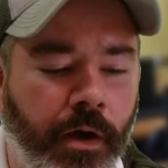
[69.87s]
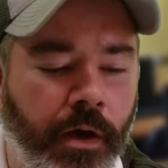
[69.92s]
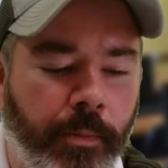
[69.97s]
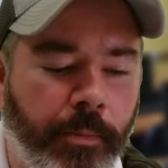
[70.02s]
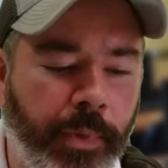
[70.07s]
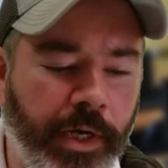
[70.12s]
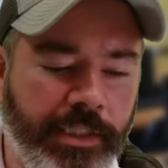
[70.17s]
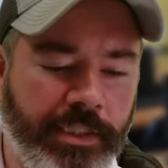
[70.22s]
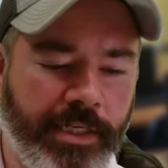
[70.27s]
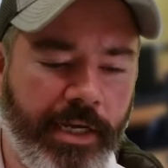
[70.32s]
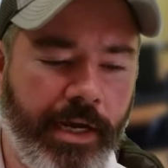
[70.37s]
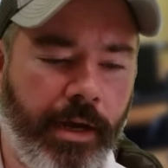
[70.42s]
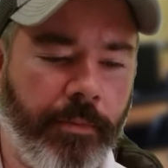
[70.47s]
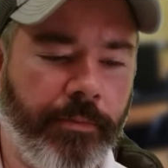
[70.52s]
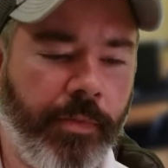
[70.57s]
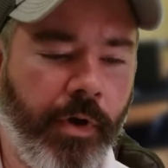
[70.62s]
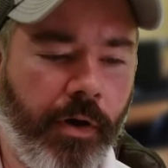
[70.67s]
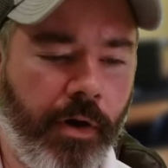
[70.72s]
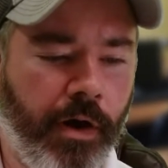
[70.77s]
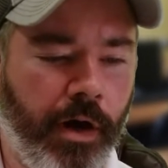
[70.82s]
But,
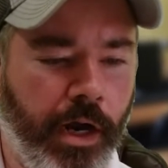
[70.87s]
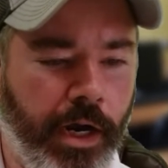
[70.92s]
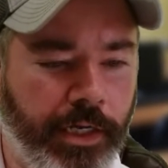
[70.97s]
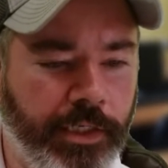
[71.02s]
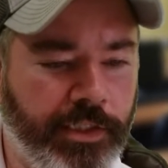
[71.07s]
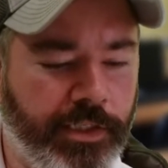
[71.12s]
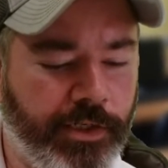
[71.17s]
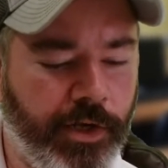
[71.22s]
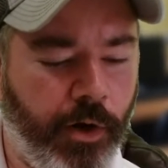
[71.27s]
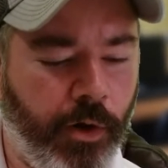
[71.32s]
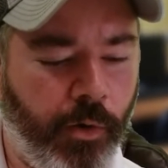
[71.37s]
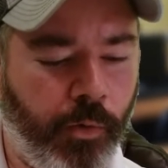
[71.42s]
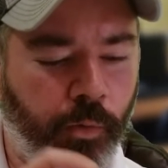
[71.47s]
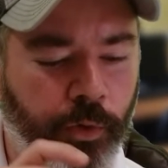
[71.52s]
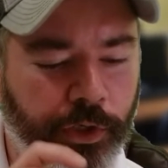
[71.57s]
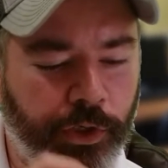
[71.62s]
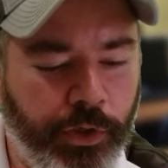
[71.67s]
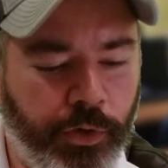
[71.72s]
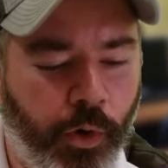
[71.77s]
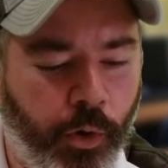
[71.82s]
all right, so
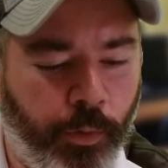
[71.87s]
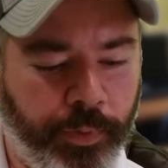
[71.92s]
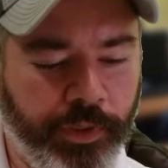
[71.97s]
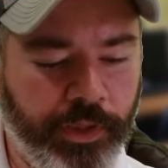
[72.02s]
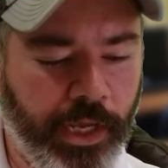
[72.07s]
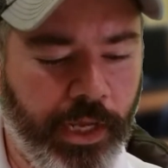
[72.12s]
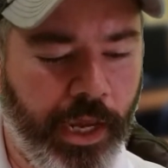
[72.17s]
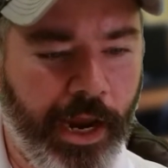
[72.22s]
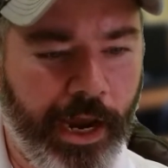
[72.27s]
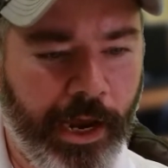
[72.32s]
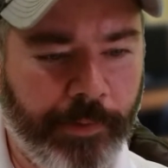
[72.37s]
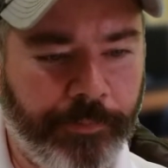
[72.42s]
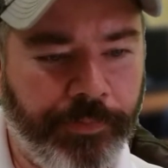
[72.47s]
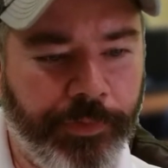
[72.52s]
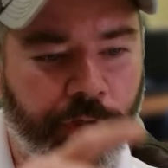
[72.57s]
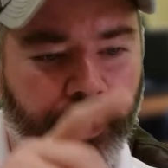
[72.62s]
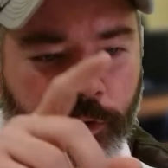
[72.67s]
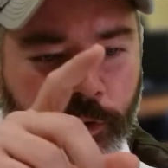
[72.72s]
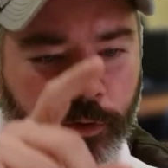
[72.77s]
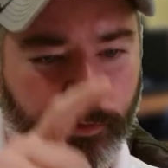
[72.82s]
when you open the app,
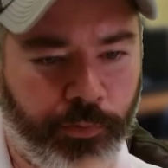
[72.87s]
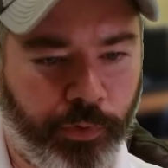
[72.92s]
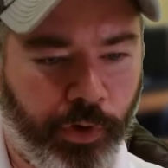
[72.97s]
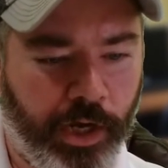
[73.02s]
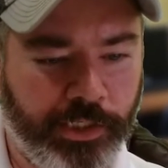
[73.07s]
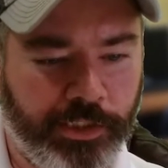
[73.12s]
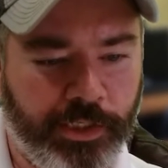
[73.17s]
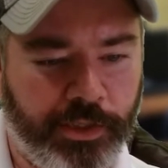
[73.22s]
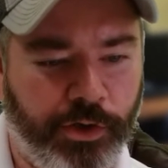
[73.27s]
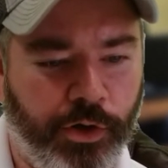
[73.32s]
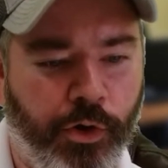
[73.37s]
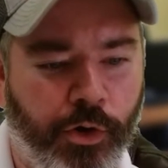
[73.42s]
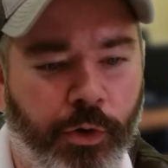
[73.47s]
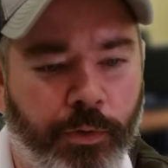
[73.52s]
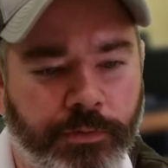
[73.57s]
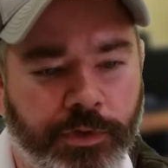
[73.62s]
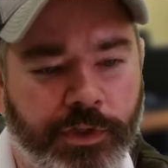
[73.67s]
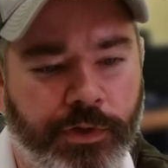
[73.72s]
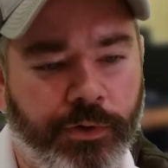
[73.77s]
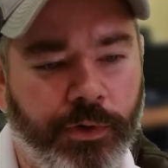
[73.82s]
you're brought to the home
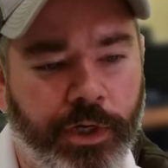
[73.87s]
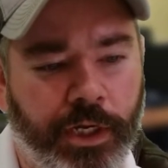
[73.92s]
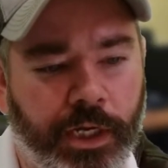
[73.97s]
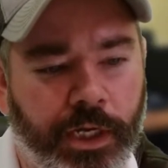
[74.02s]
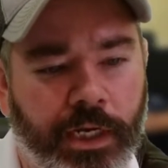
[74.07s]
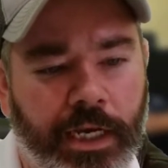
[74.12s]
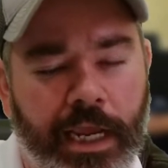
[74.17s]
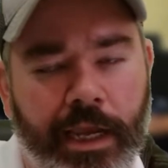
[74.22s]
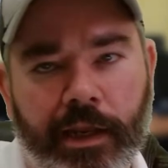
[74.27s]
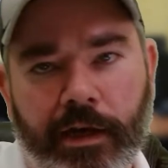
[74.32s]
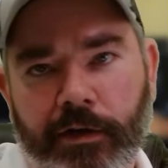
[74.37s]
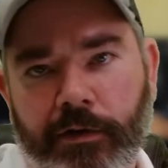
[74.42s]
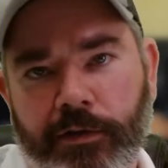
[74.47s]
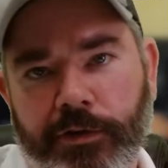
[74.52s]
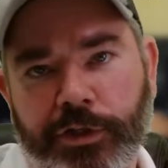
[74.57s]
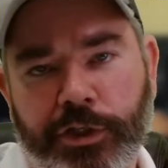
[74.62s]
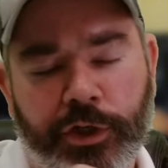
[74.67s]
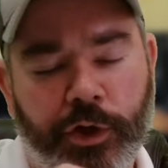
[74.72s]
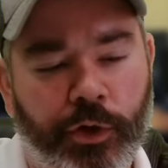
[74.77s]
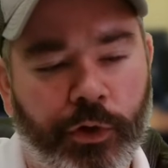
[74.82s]
screen, and it'll
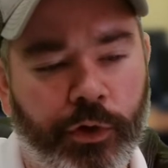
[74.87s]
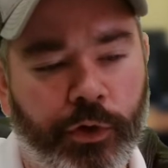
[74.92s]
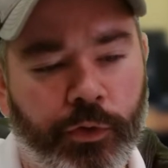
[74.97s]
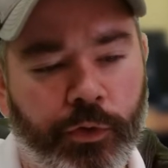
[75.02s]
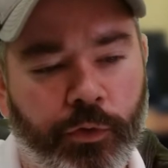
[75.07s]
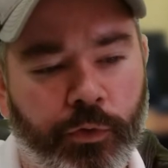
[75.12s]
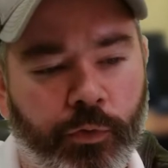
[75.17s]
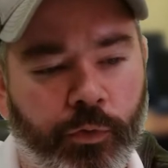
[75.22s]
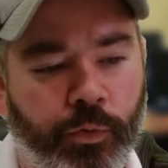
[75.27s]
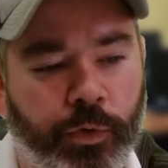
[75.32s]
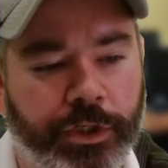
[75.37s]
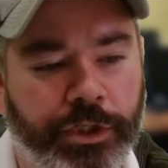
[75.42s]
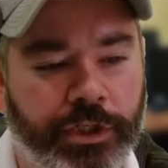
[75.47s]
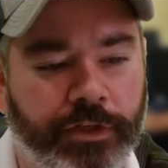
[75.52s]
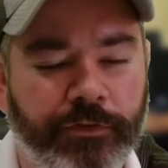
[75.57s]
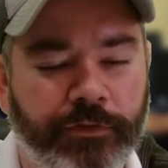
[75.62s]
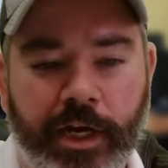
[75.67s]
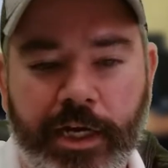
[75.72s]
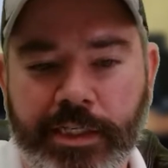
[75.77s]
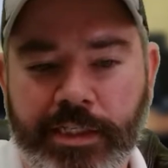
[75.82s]
show you which
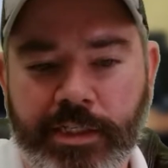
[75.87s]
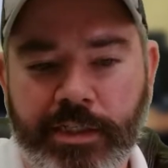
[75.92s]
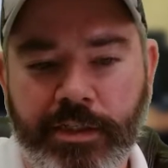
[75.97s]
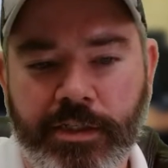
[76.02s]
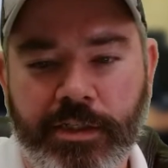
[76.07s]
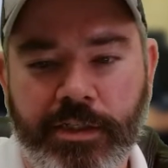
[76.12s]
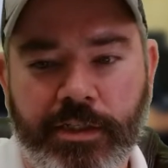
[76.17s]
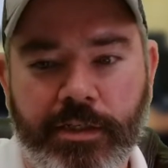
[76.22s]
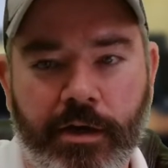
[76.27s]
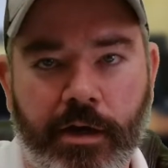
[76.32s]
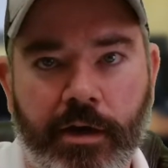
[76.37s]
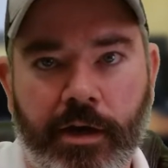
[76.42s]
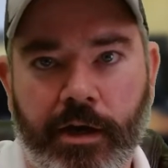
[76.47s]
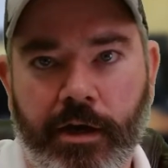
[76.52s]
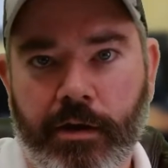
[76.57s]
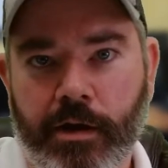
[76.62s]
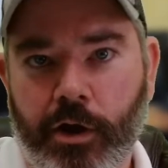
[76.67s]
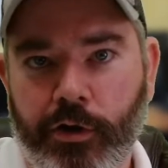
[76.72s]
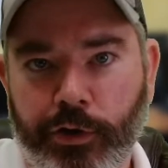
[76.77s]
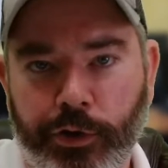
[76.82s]
devices
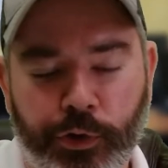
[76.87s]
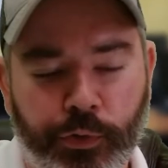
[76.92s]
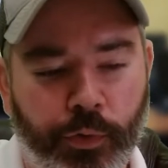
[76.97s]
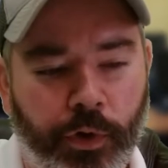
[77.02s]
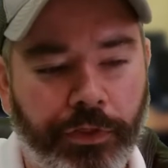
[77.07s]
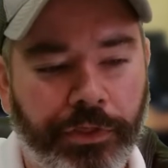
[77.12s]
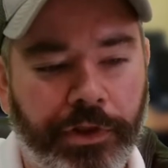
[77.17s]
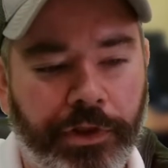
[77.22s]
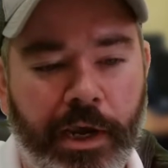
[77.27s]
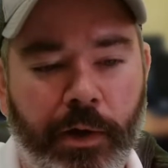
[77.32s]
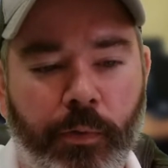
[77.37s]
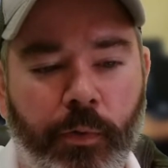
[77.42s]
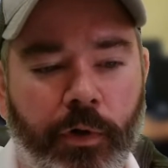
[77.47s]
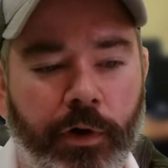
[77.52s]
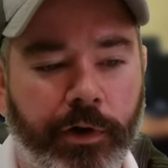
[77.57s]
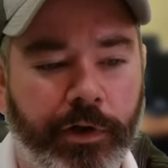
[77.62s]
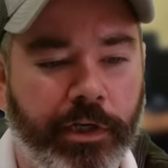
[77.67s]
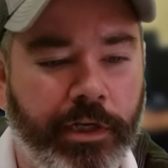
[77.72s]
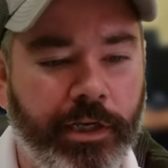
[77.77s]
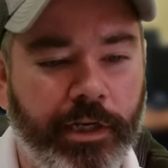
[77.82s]
are new on the
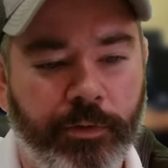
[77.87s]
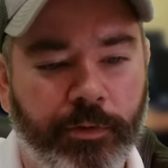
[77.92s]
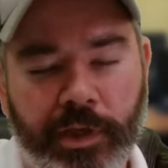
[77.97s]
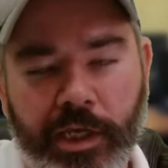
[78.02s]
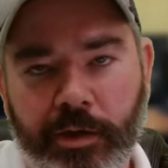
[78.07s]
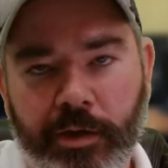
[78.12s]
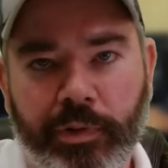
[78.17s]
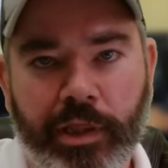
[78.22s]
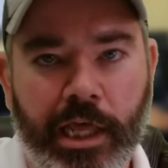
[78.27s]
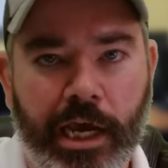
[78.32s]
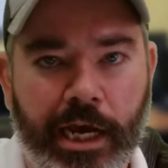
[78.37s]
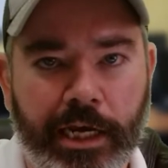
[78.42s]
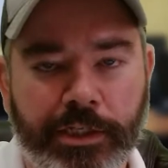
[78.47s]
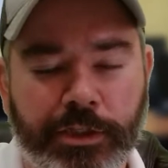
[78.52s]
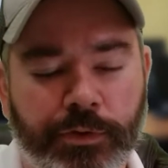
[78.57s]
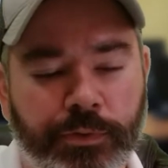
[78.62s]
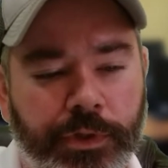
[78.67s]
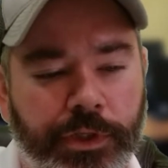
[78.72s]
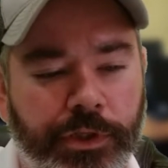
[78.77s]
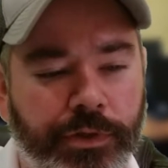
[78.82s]
network, need to be applied
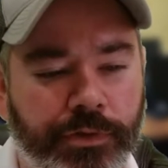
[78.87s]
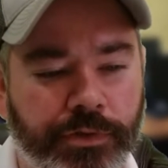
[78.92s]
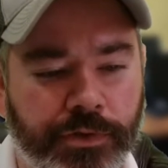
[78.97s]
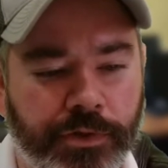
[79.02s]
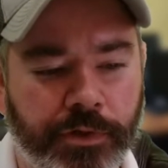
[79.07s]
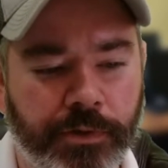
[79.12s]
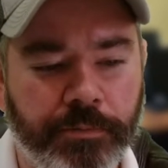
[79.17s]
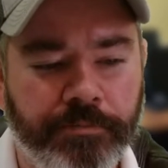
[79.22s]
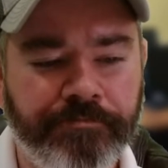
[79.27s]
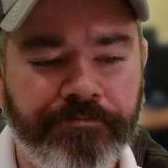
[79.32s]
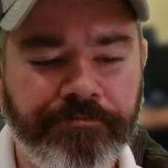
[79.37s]
to a user,